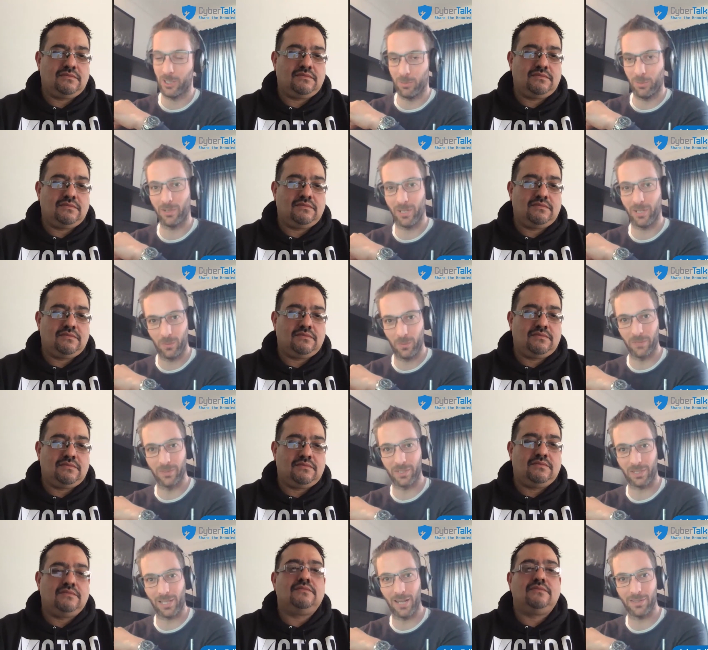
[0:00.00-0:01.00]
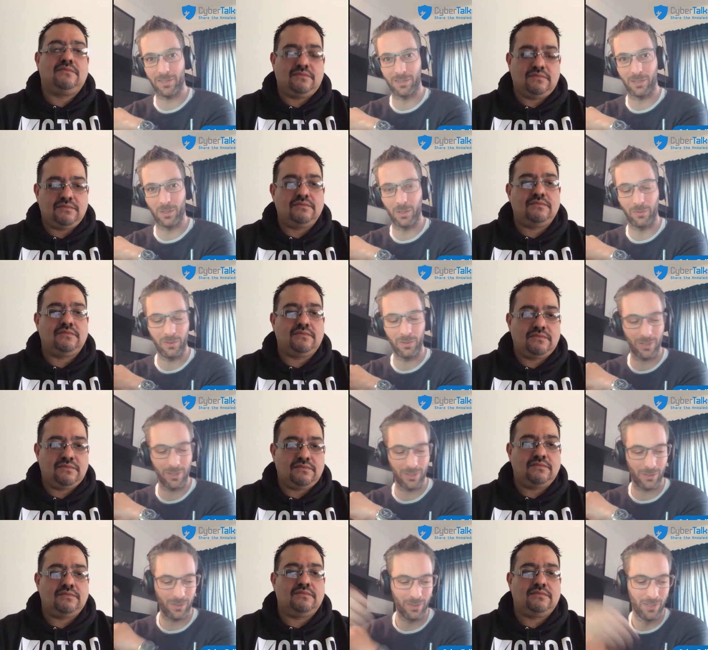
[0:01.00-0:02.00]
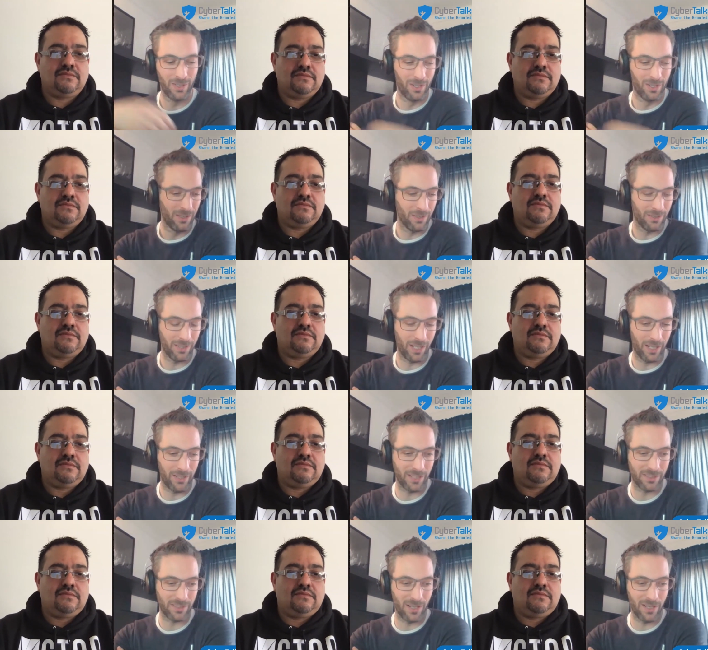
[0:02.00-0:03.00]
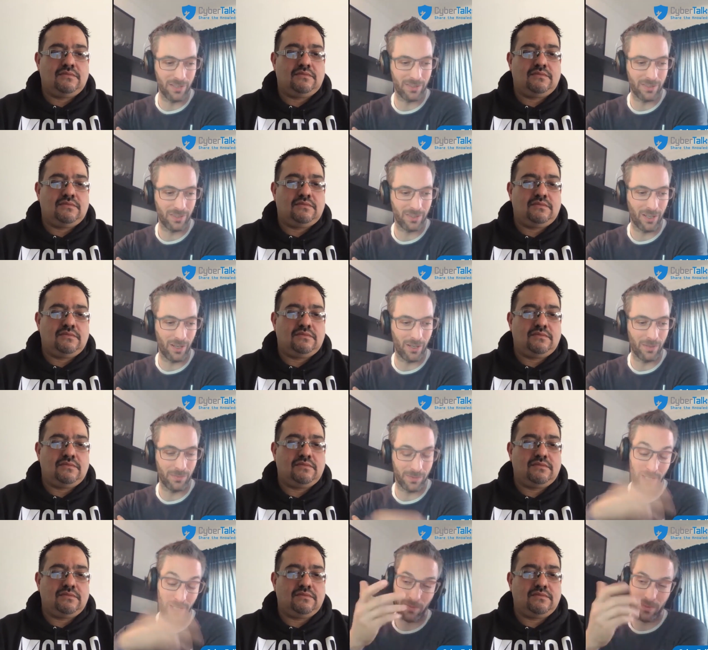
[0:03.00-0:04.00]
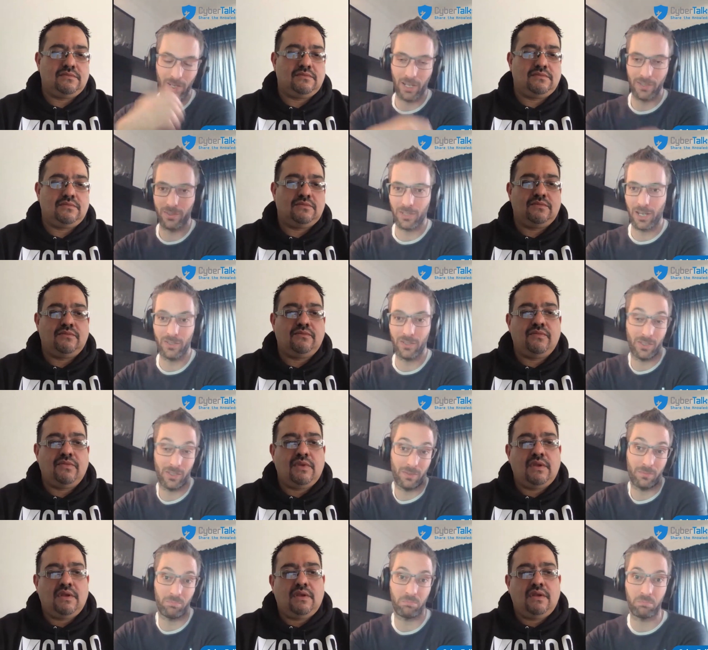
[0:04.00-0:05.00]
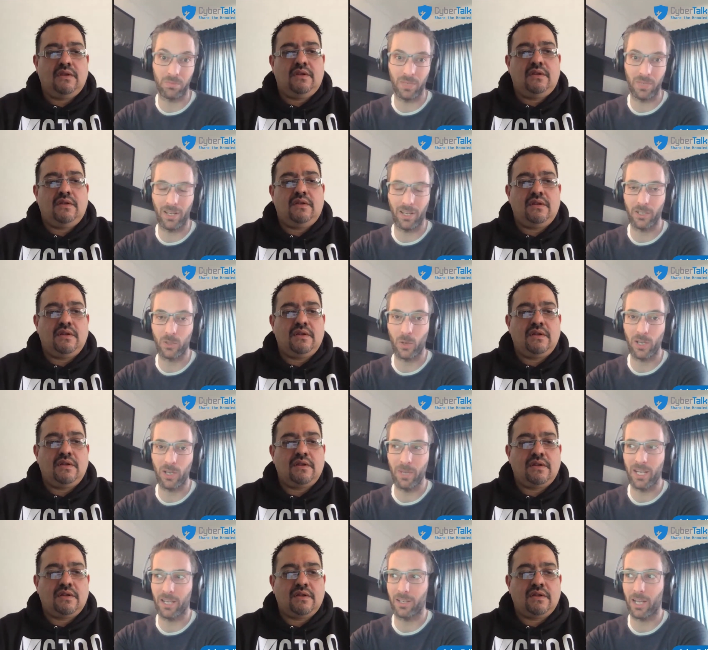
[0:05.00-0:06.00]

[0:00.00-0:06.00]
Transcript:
Speaker 1: the book in one of his classes at university. So that that's nice. Uh, so yeah, I, I just I tried to make it